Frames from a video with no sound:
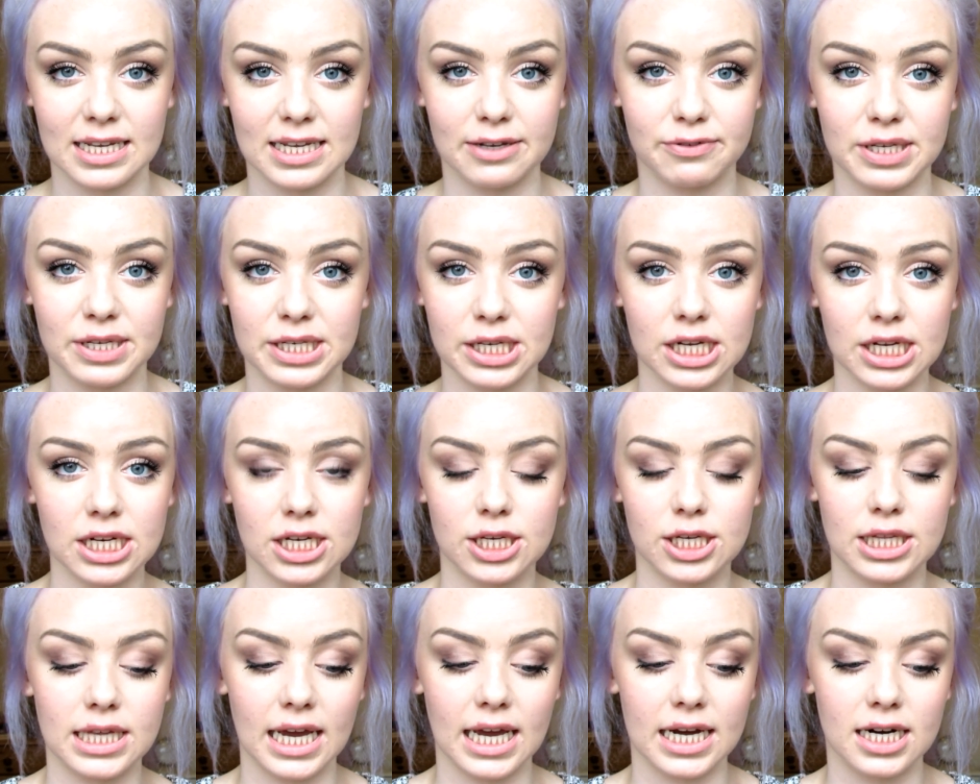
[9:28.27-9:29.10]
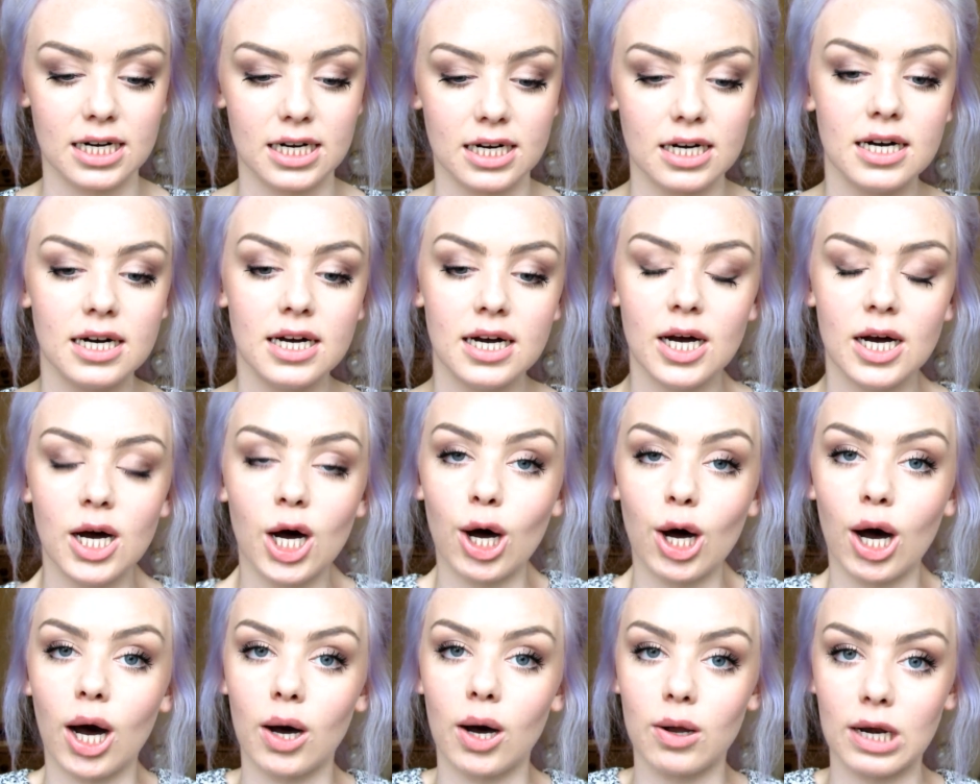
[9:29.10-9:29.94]
If you don't know who they are,
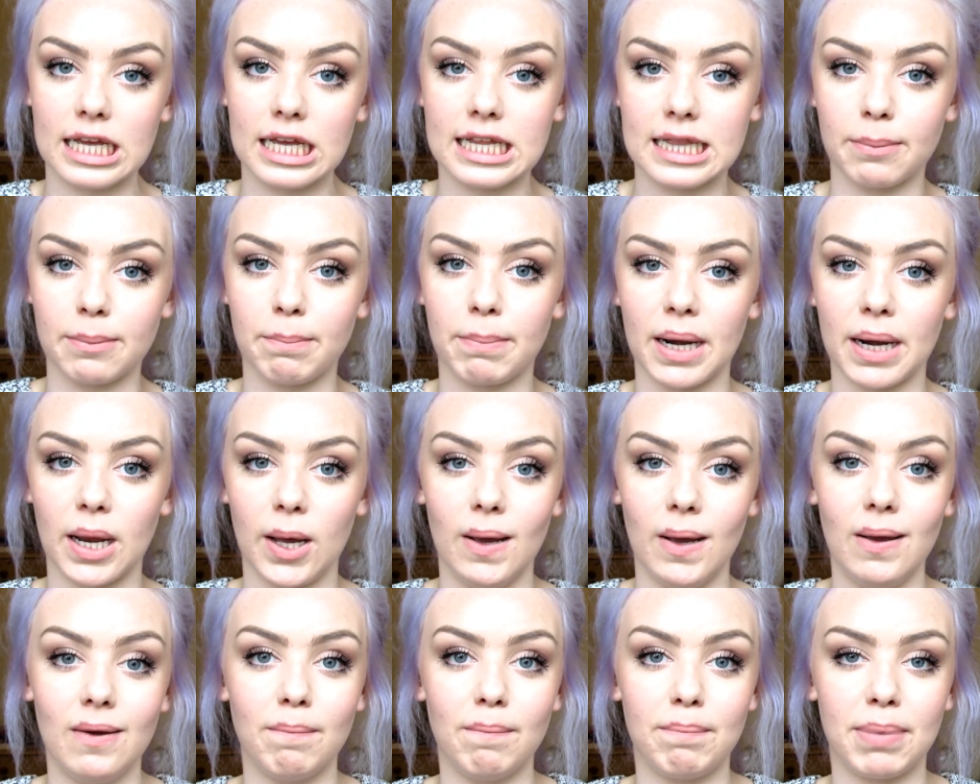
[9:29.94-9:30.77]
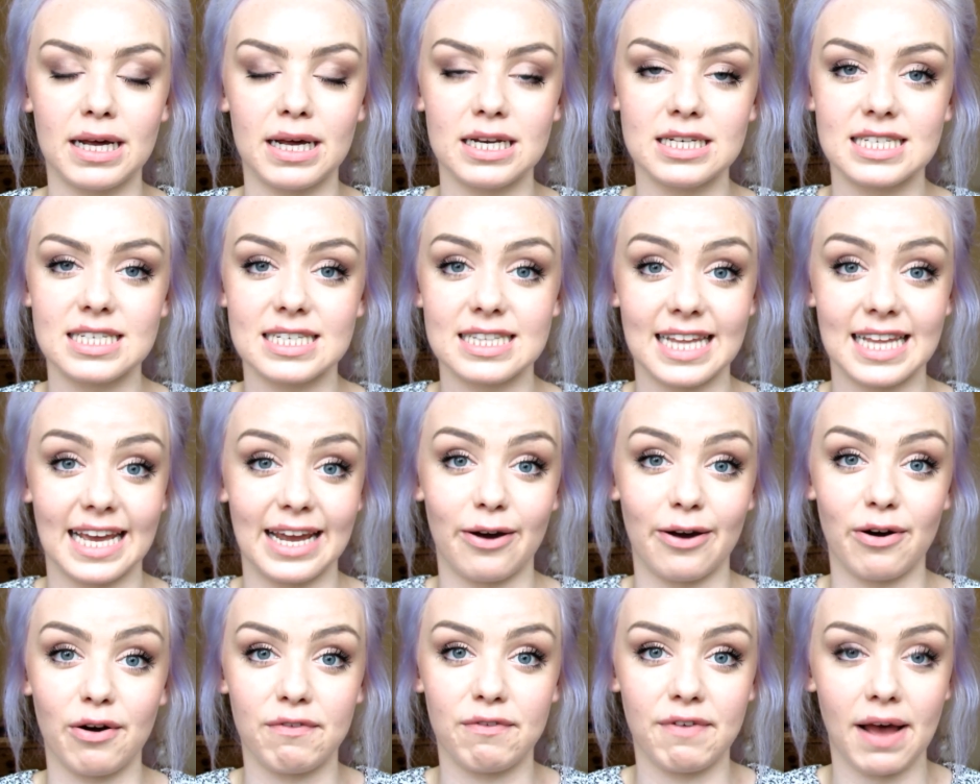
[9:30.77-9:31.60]
I'll link them below, but they
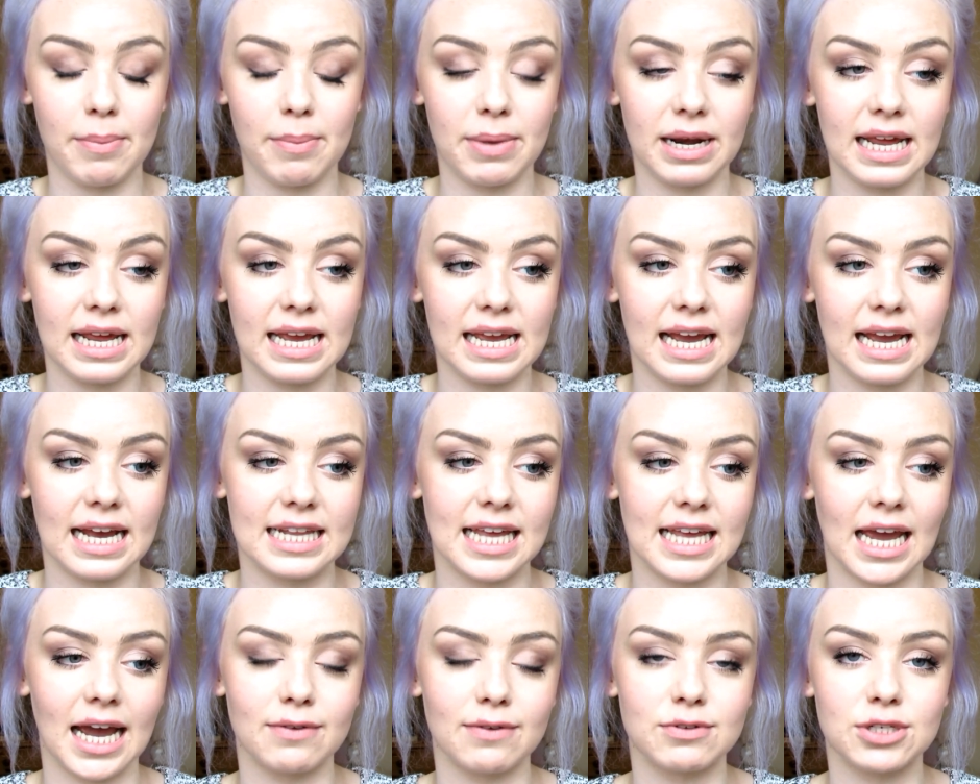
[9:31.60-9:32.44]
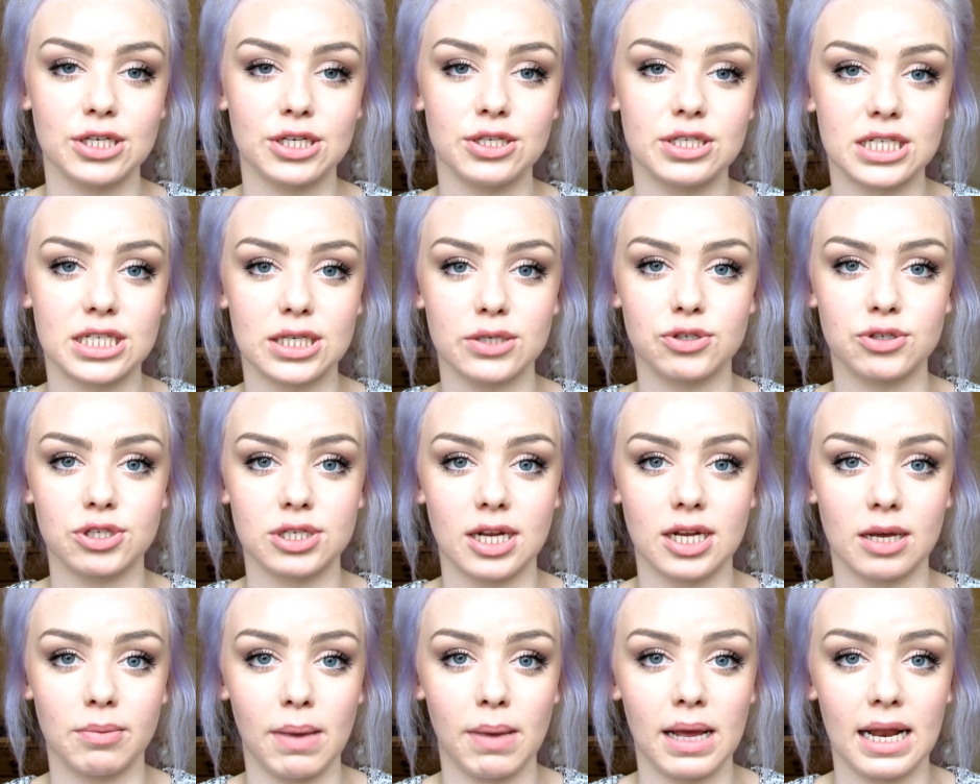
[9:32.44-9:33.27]
are a family and they have 2
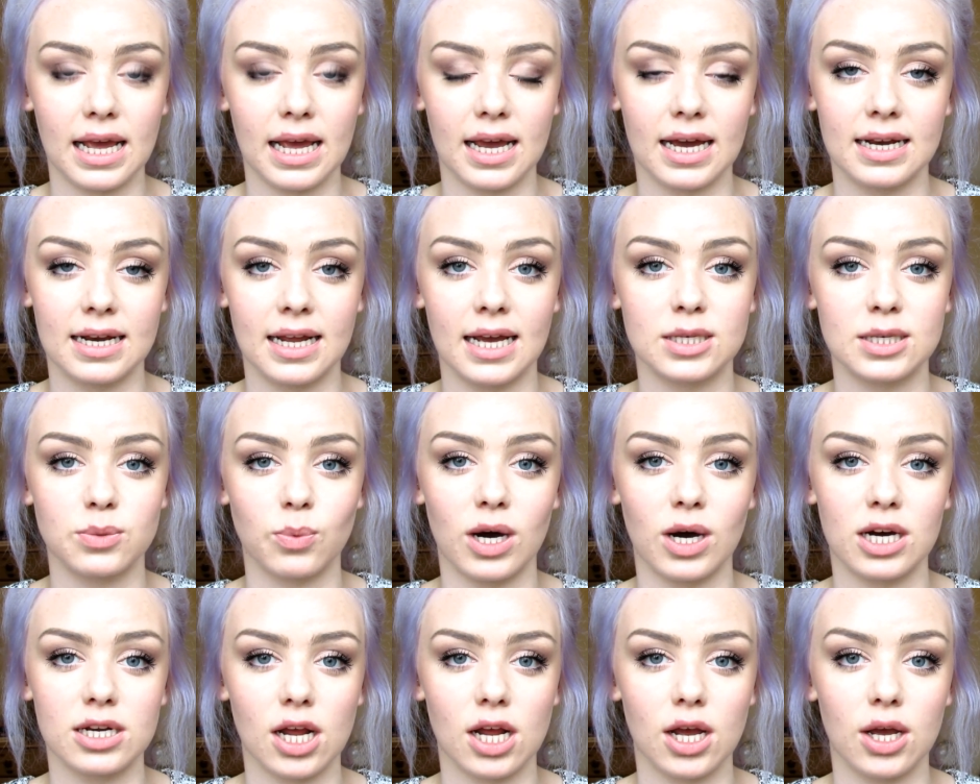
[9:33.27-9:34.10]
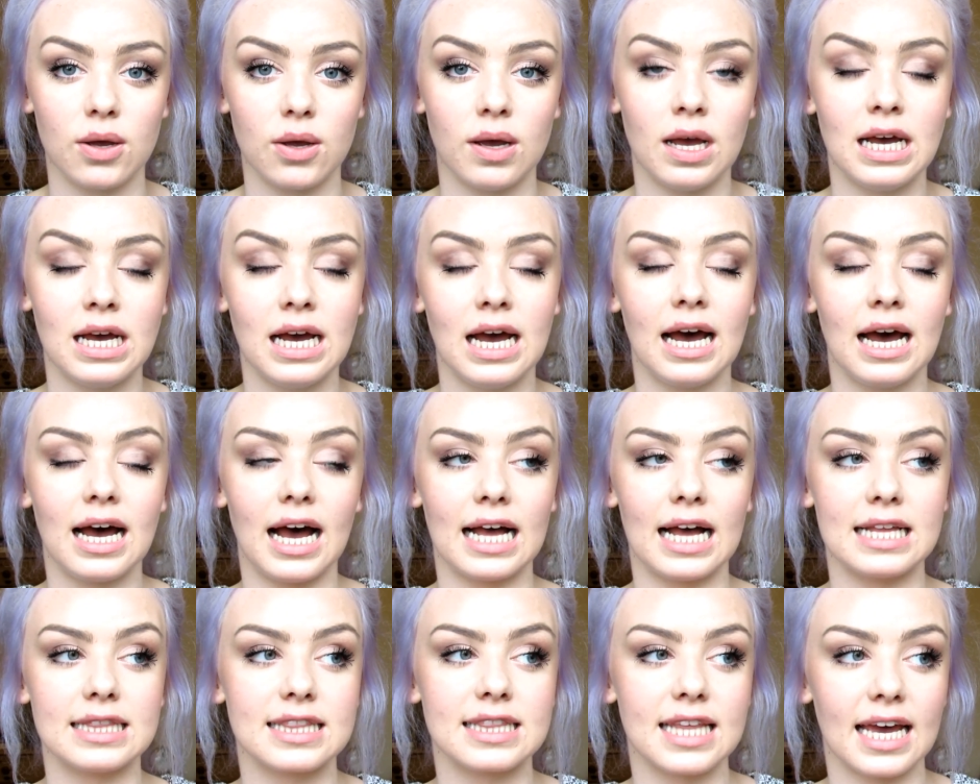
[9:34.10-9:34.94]
children, Amelia and Eduardo,
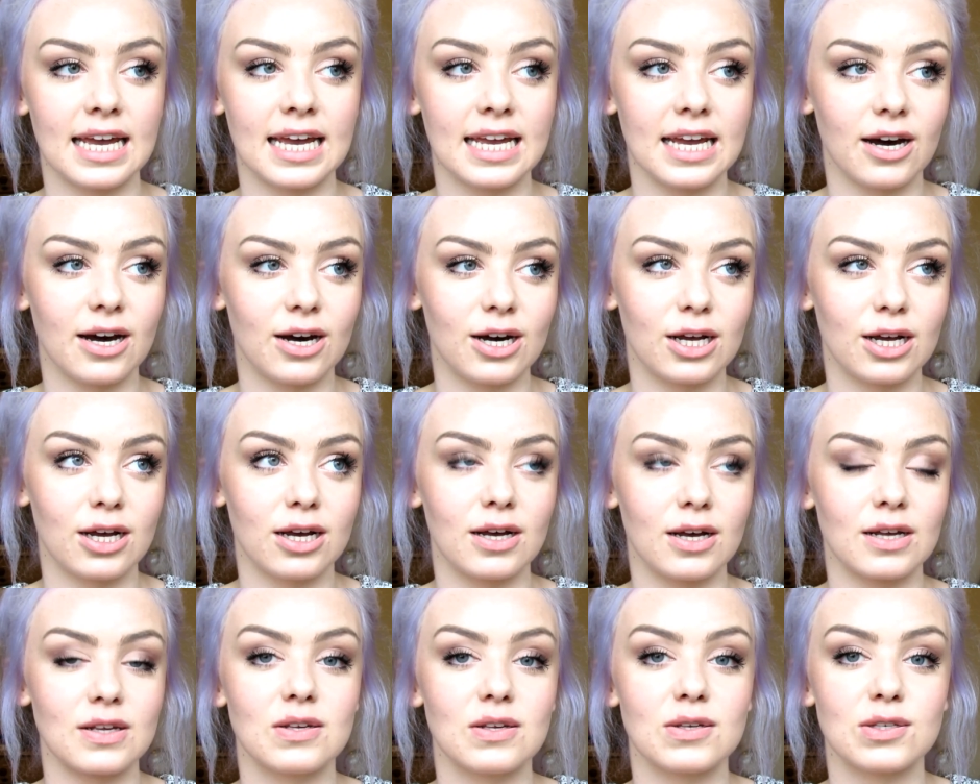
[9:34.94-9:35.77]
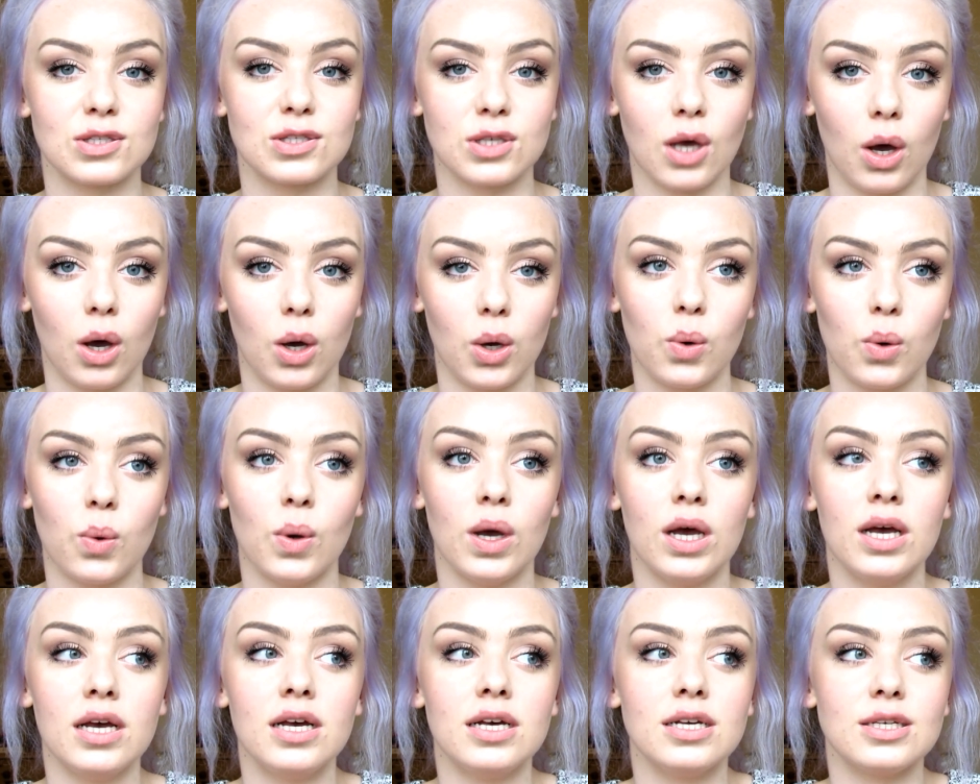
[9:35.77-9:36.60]
and they are so
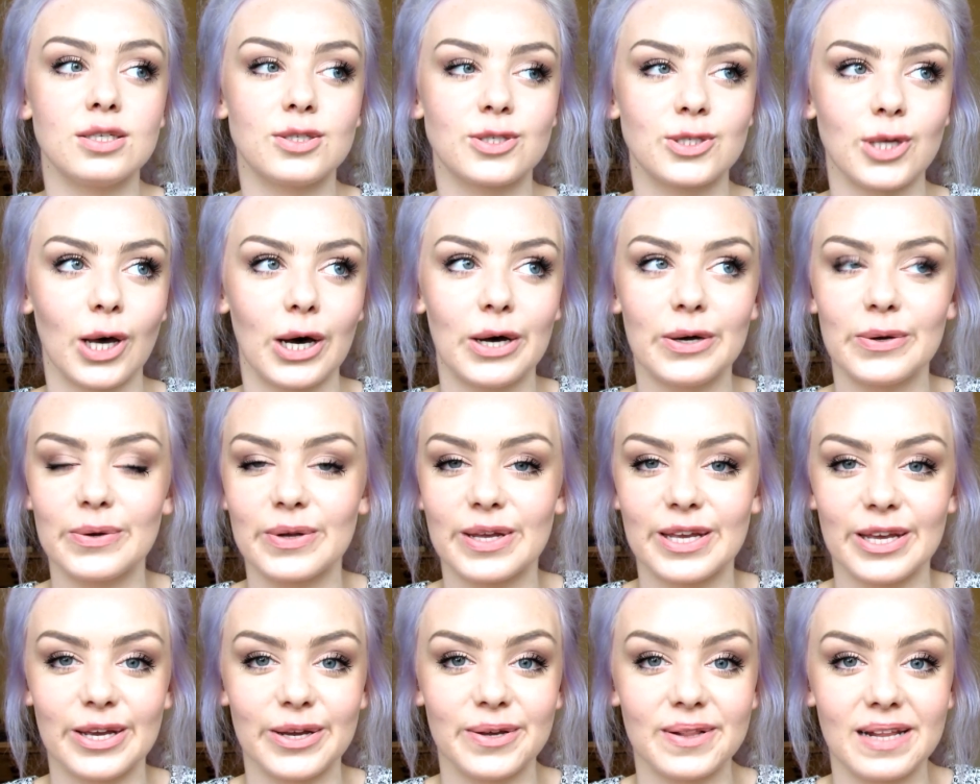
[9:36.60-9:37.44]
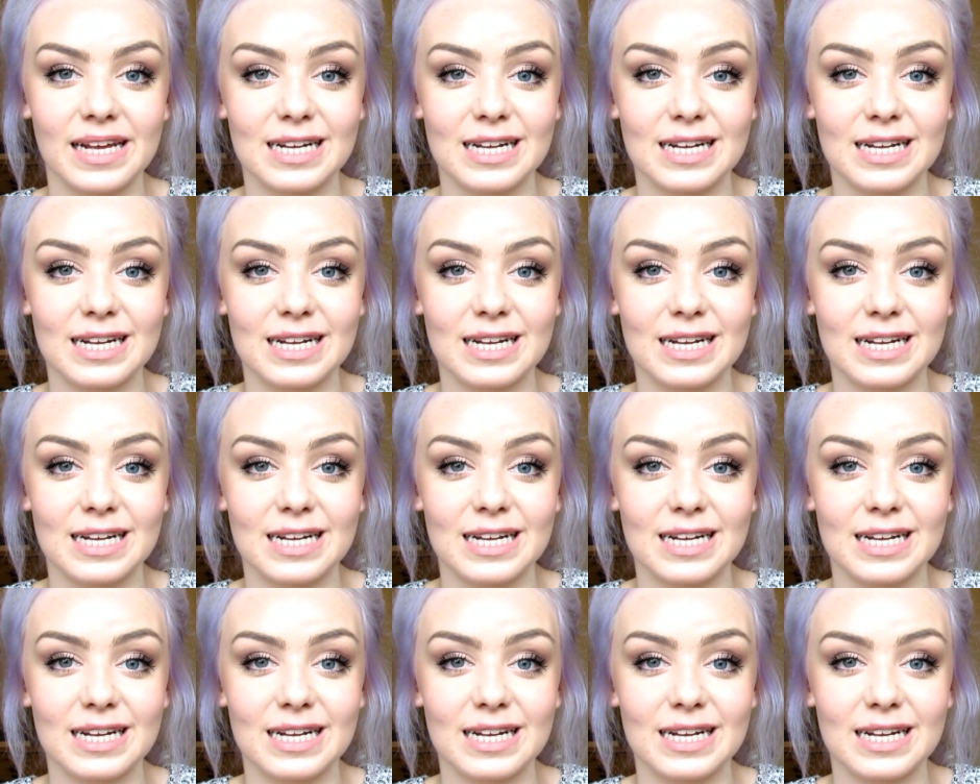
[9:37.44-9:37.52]
cute.